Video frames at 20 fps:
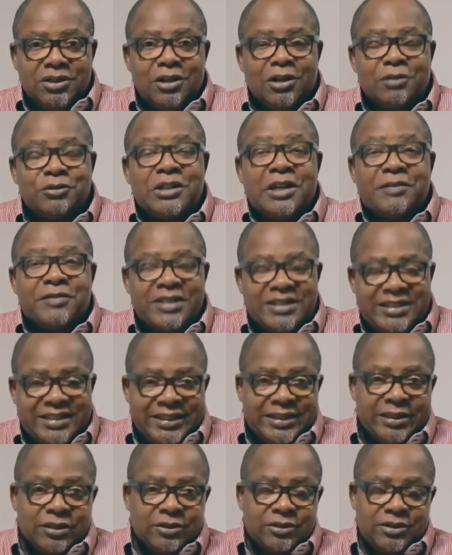of traffic
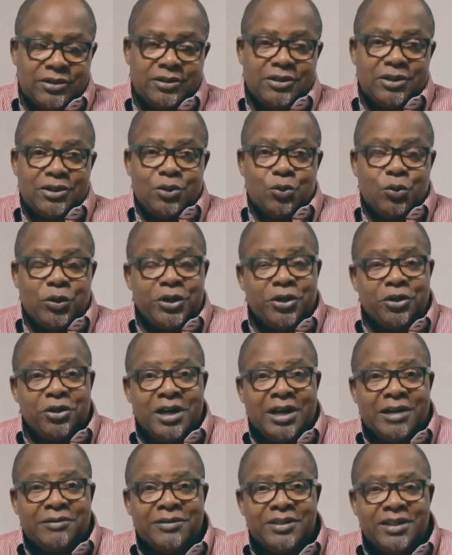signals, where you
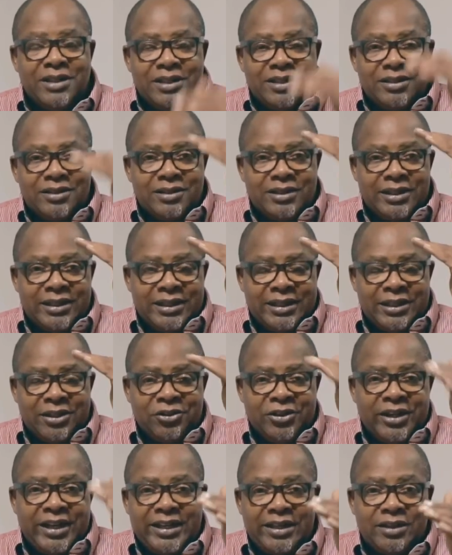have the
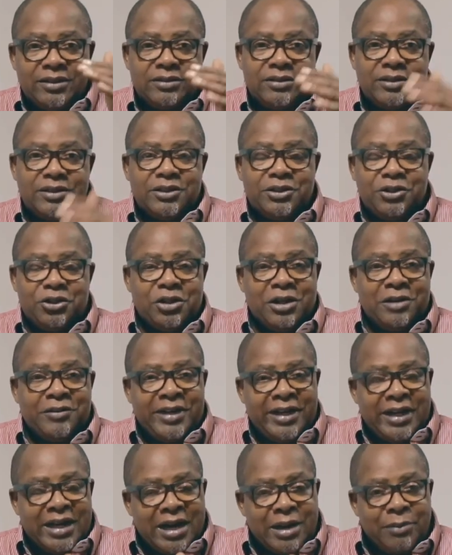green, you have
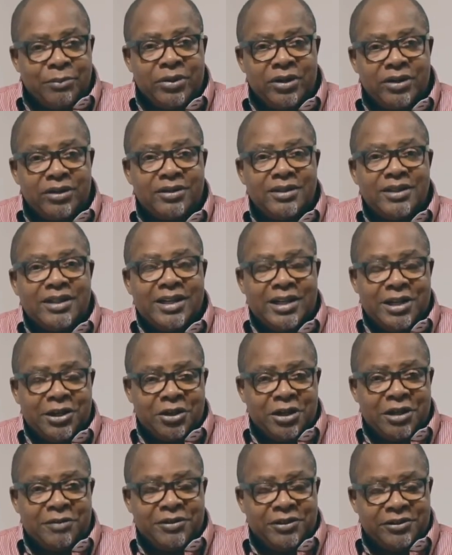the amber, and
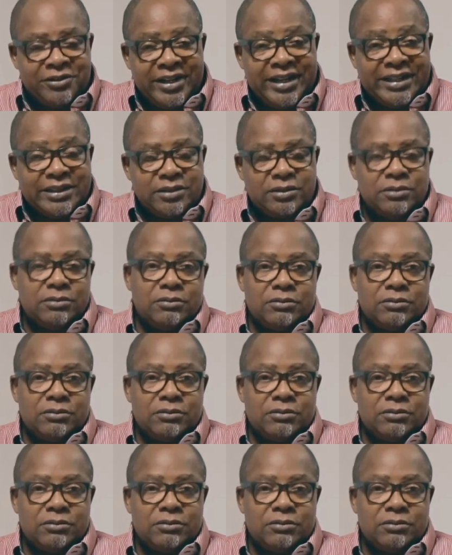you have the red.